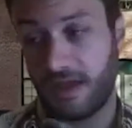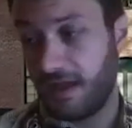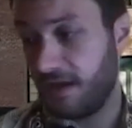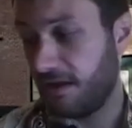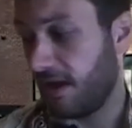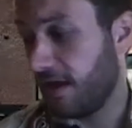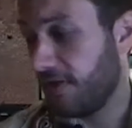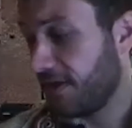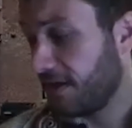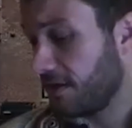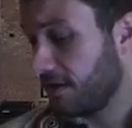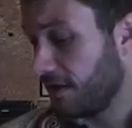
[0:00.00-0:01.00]
And I
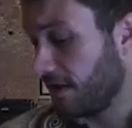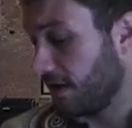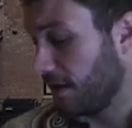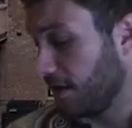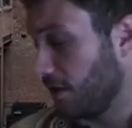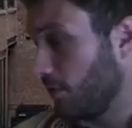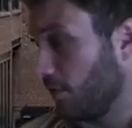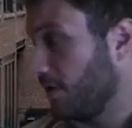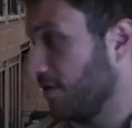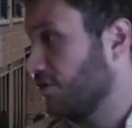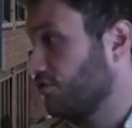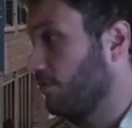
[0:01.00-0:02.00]
think, an
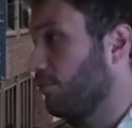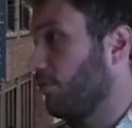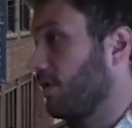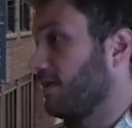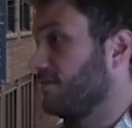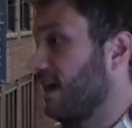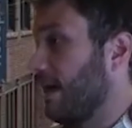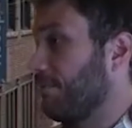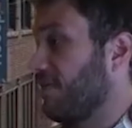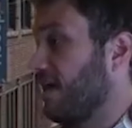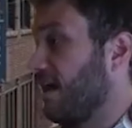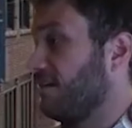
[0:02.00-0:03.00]
additional point on top
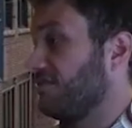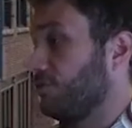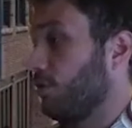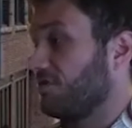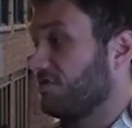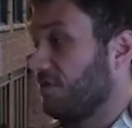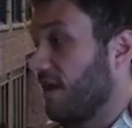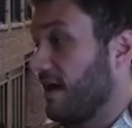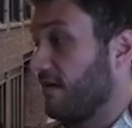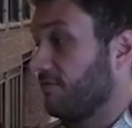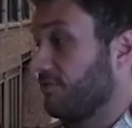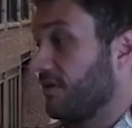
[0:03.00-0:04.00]
of that is you also
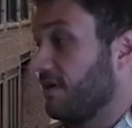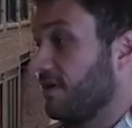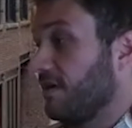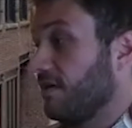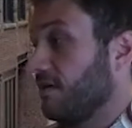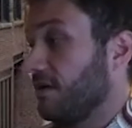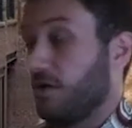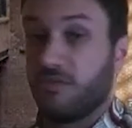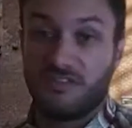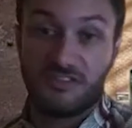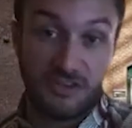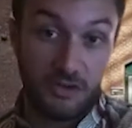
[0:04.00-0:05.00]
have, the
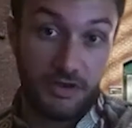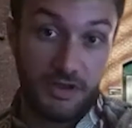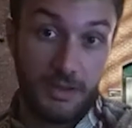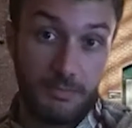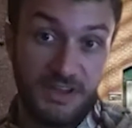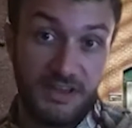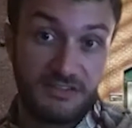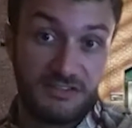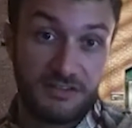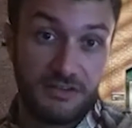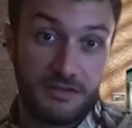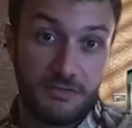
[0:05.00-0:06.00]
security
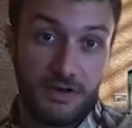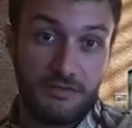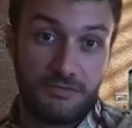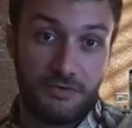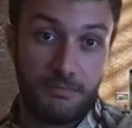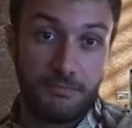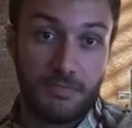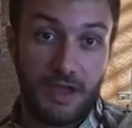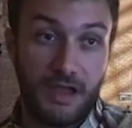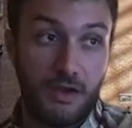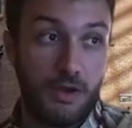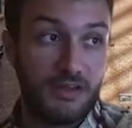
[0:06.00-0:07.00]
updates, right, from
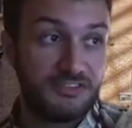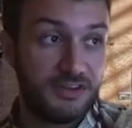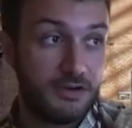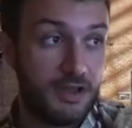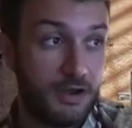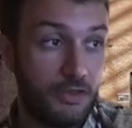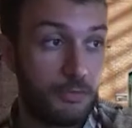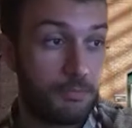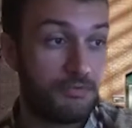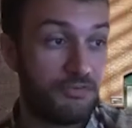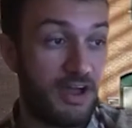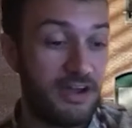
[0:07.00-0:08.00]
iOS and other
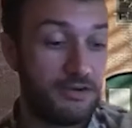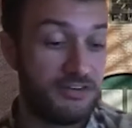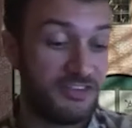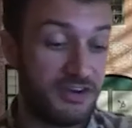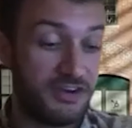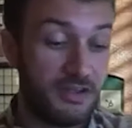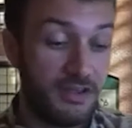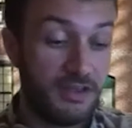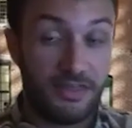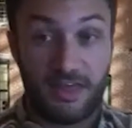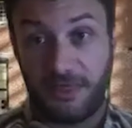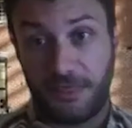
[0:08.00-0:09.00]
providers, and
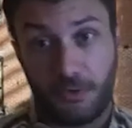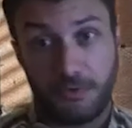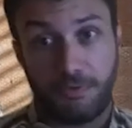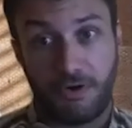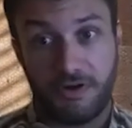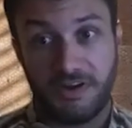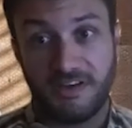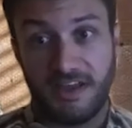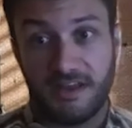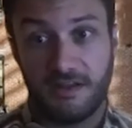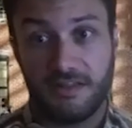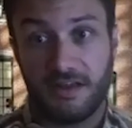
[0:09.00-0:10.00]
that third-party
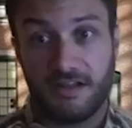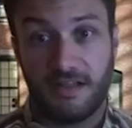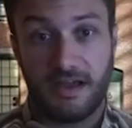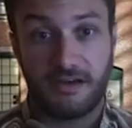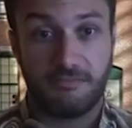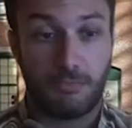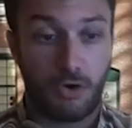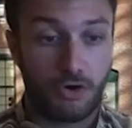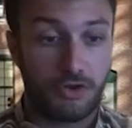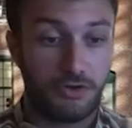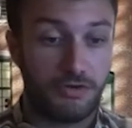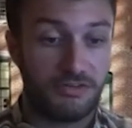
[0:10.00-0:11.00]
data that a lot of
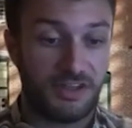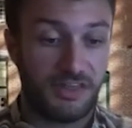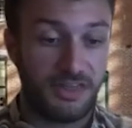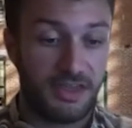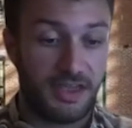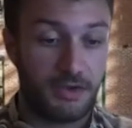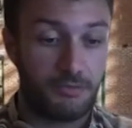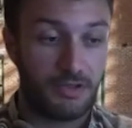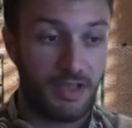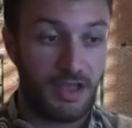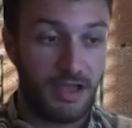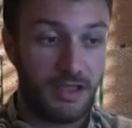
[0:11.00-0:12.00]
marketers, I think, had
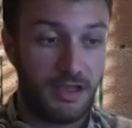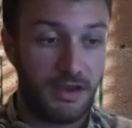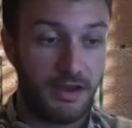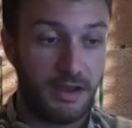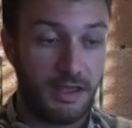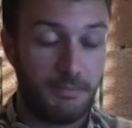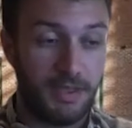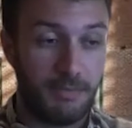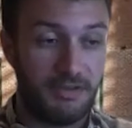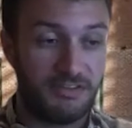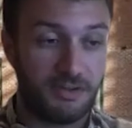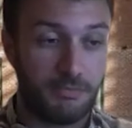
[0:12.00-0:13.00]
rely on, and
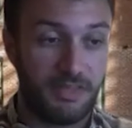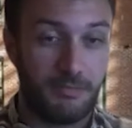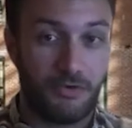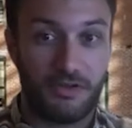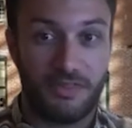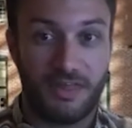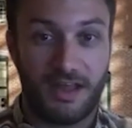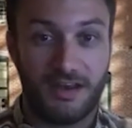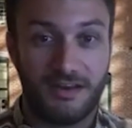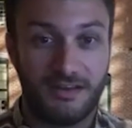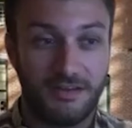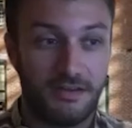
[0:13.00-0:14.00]
maybe some of them are in that,